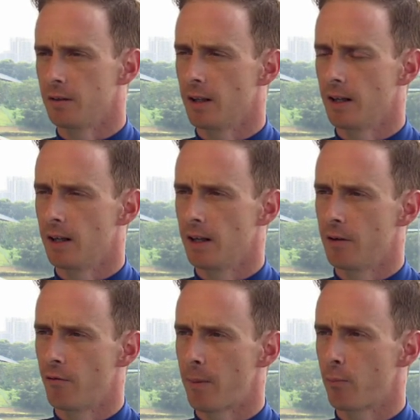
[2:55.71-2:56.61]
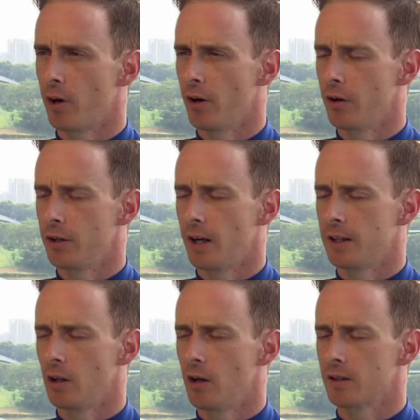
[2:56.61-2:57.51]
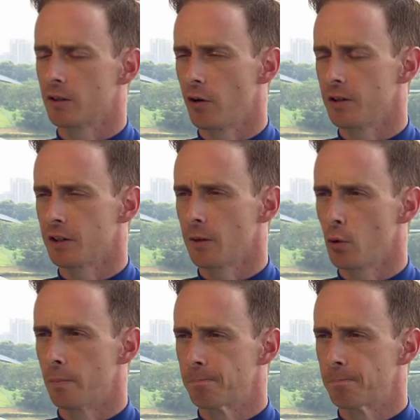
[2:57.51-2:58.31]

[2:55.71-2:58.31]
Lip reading: and rapt when I heard that I had the licence to ride in Singapore.